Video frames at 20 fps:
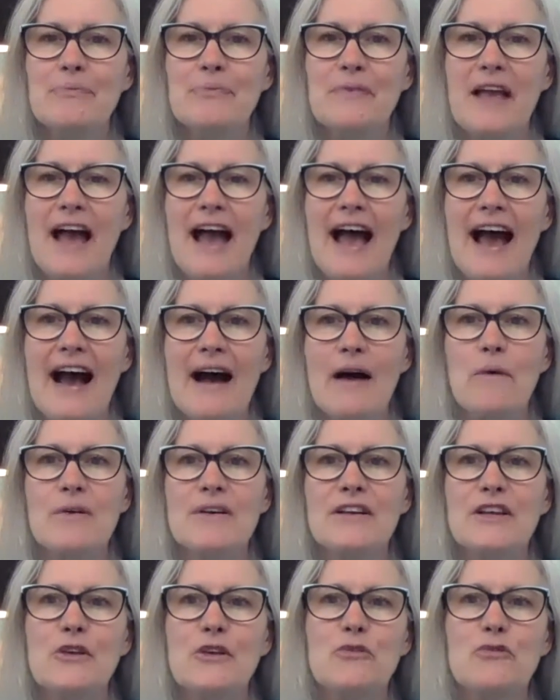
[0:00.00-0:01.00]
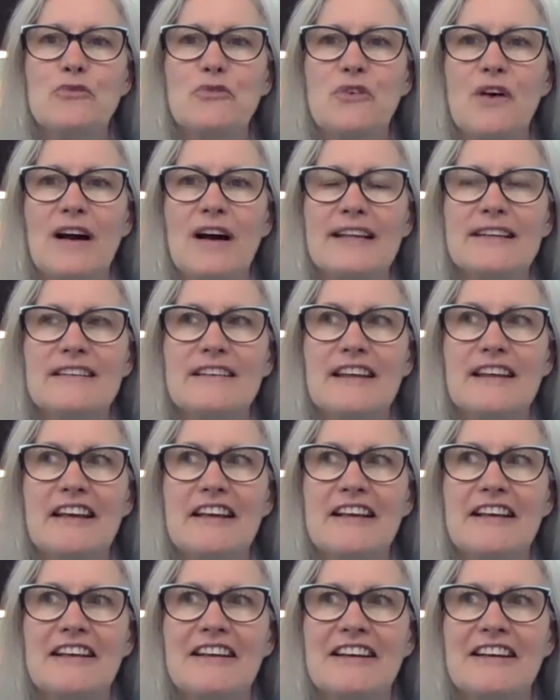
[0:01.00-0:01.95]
How are you finding